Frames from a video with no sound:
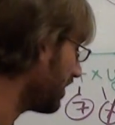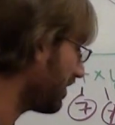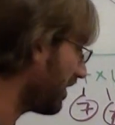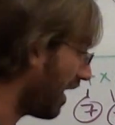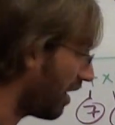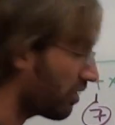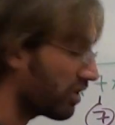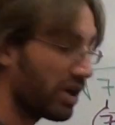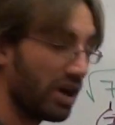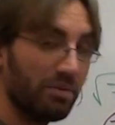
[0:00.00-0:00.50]

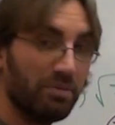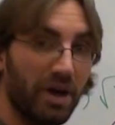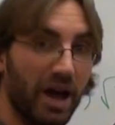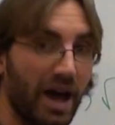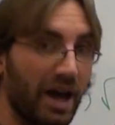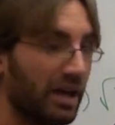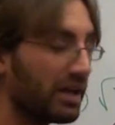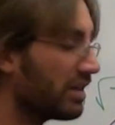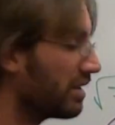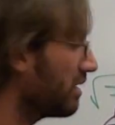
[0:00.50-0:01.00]
That'll come
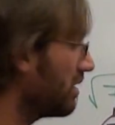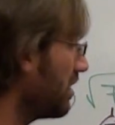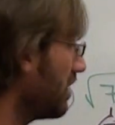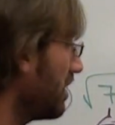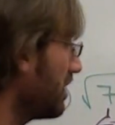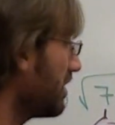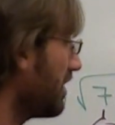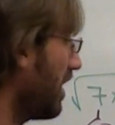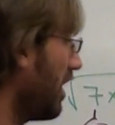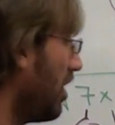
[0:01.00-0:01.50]
back
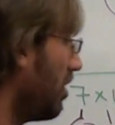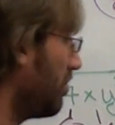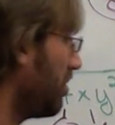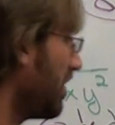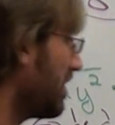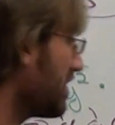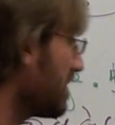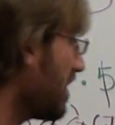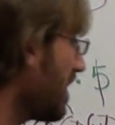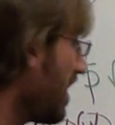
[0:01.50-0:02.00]
to help
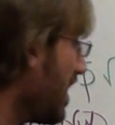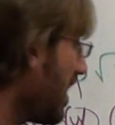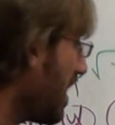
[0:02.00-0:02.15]
us.